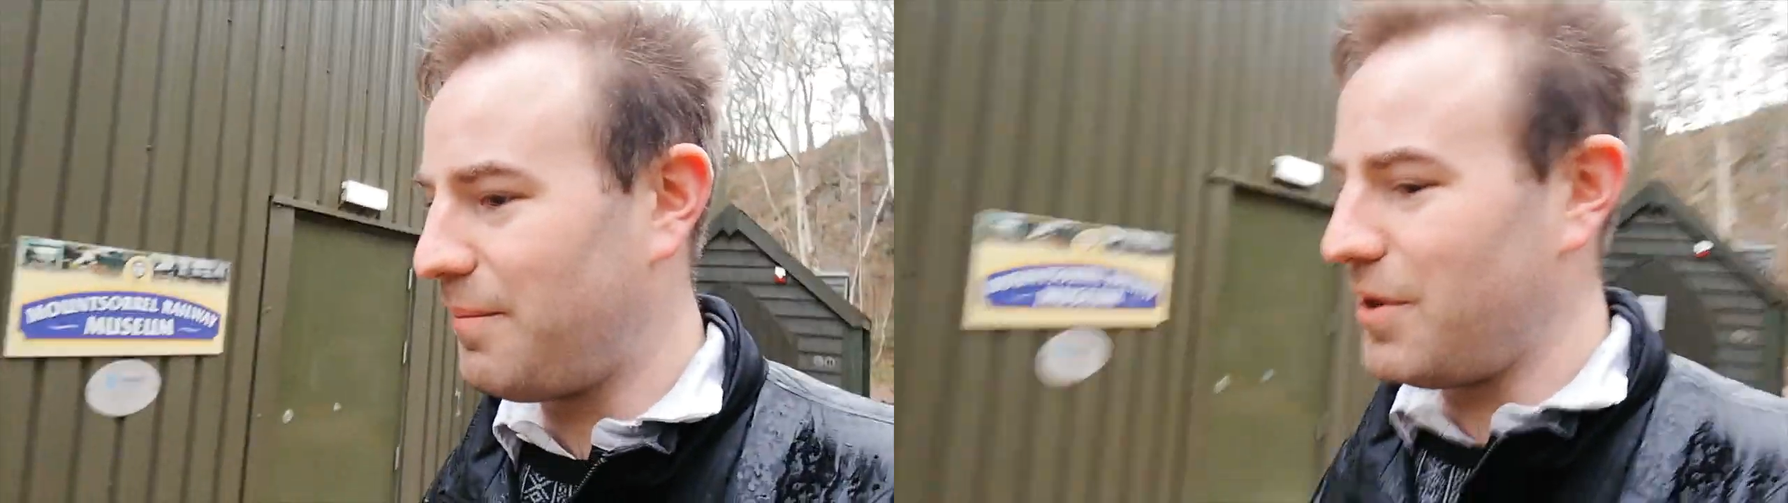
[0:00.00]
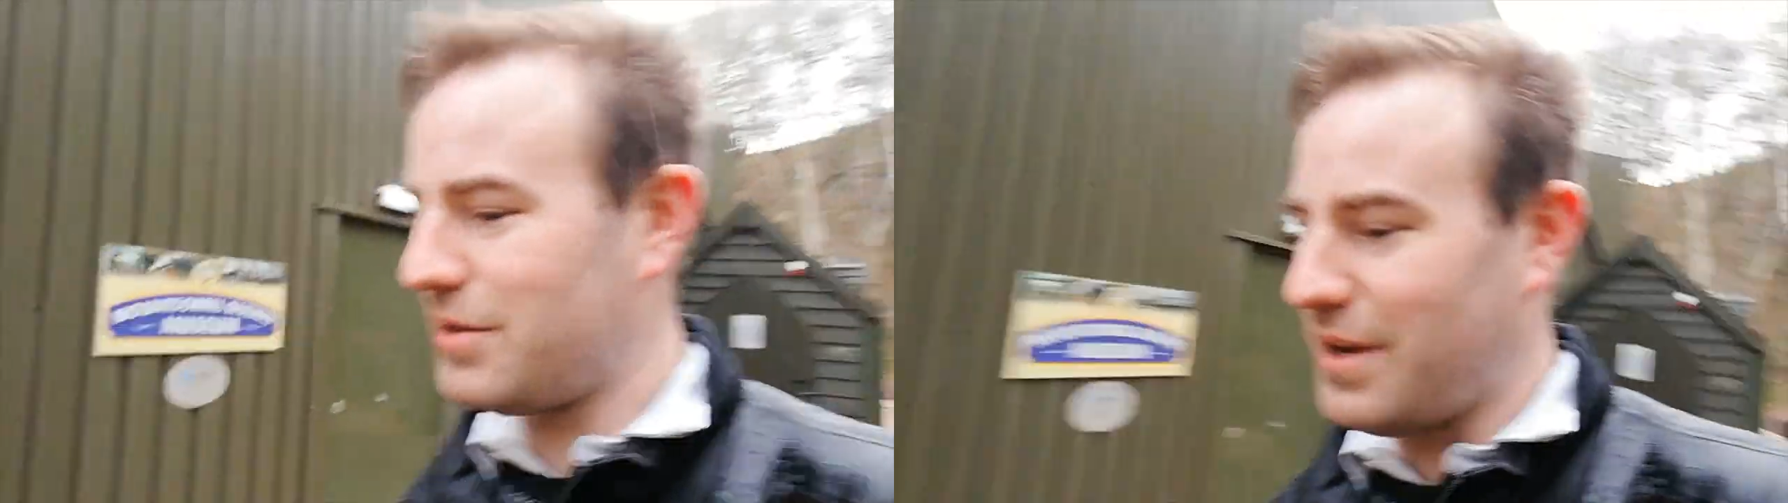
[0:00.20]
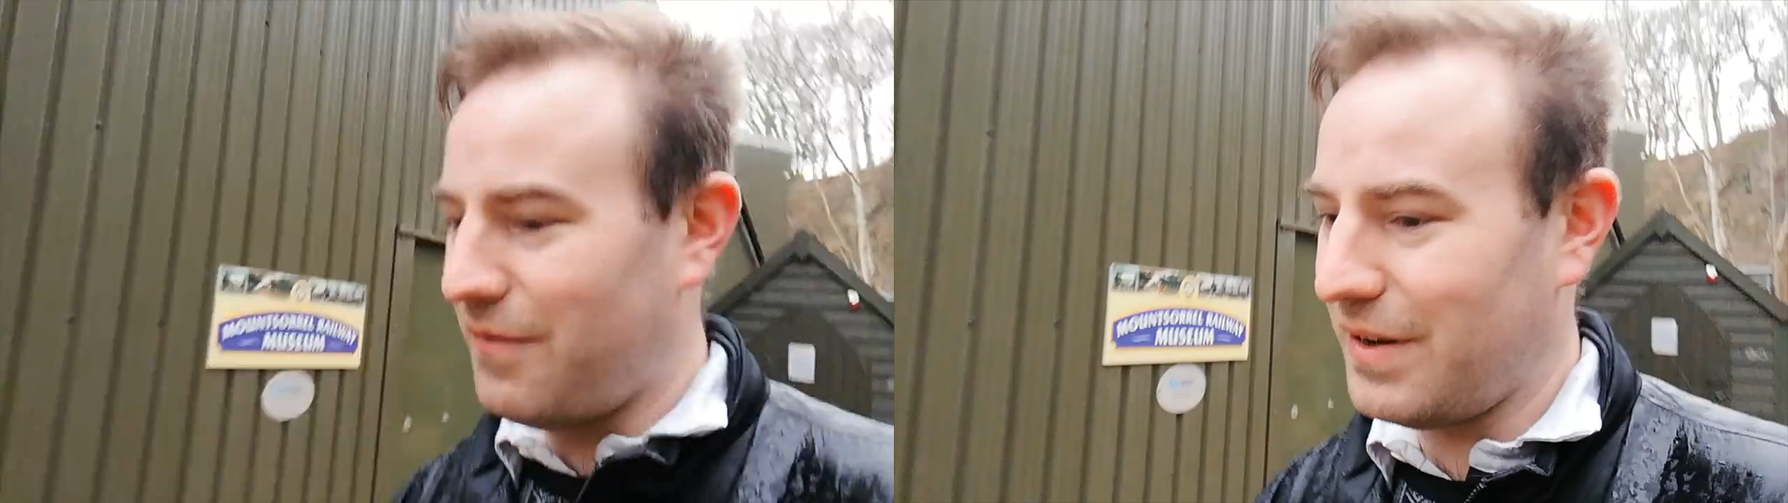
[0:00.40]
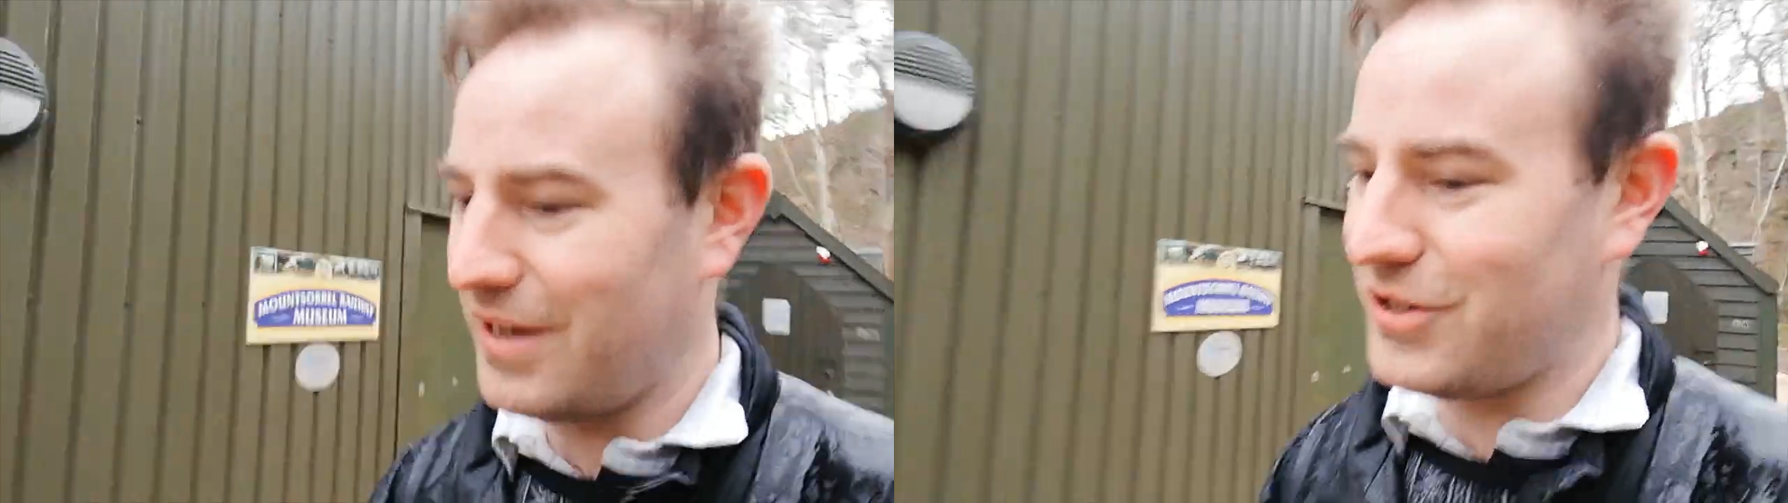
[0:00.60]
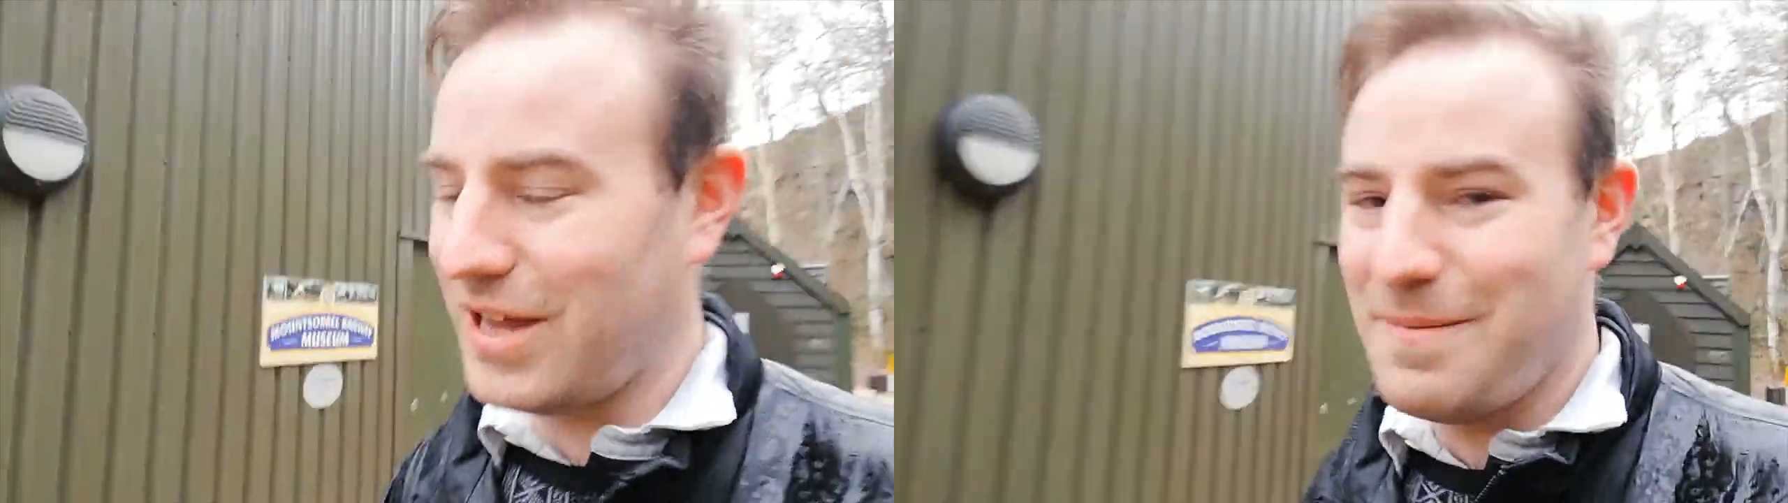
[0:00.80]
Personally, I think they
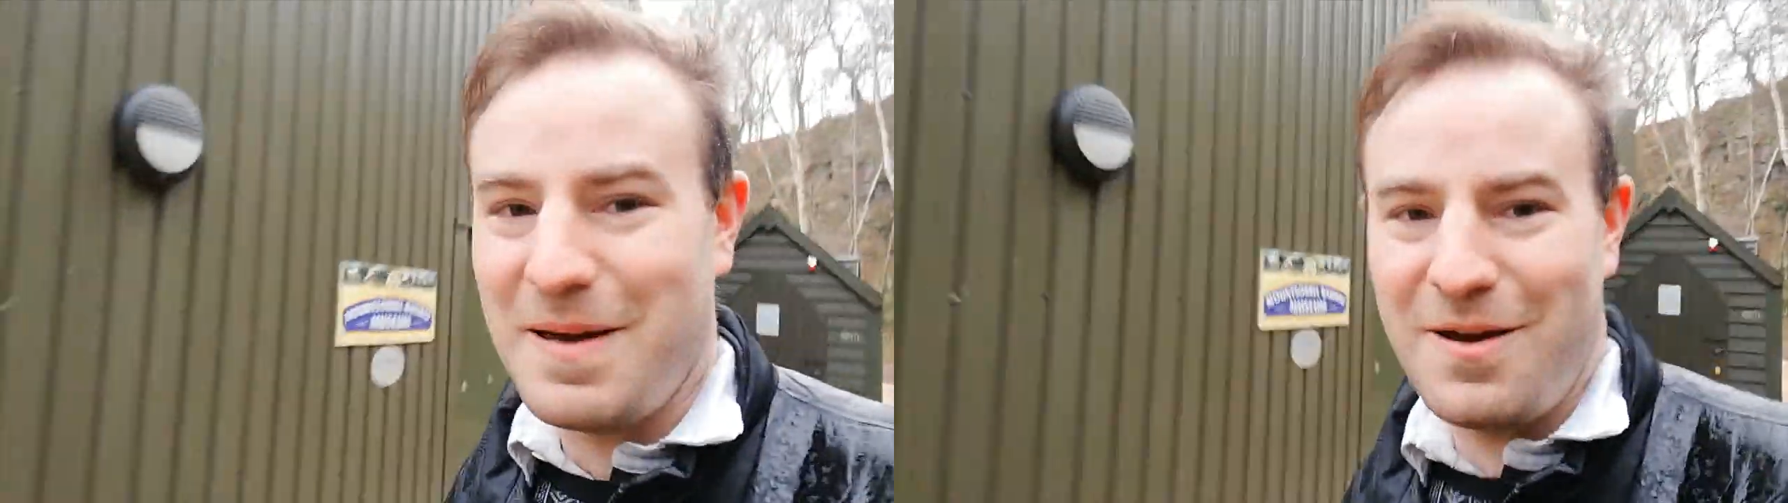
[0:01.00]
should keep it